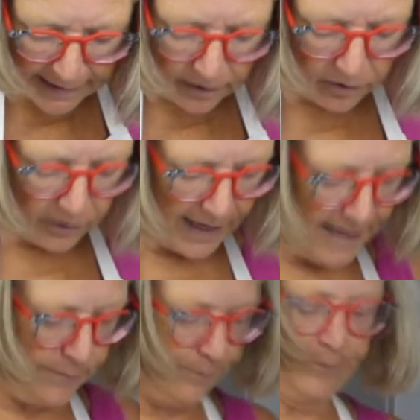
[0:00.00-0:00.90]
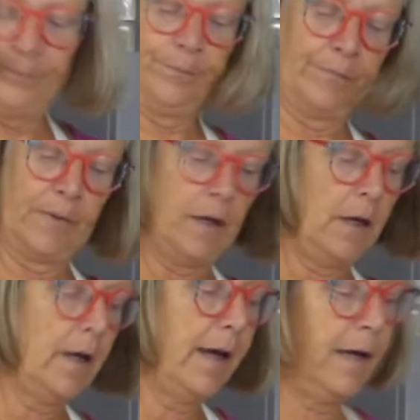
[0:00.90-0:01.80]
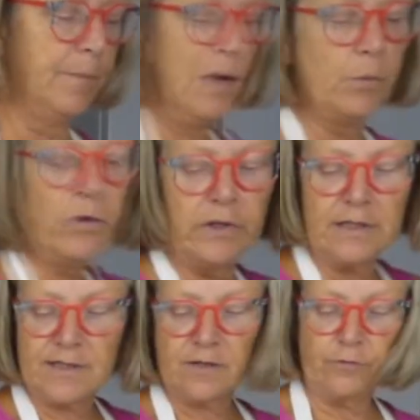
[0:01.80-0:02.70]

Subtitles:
high. I want this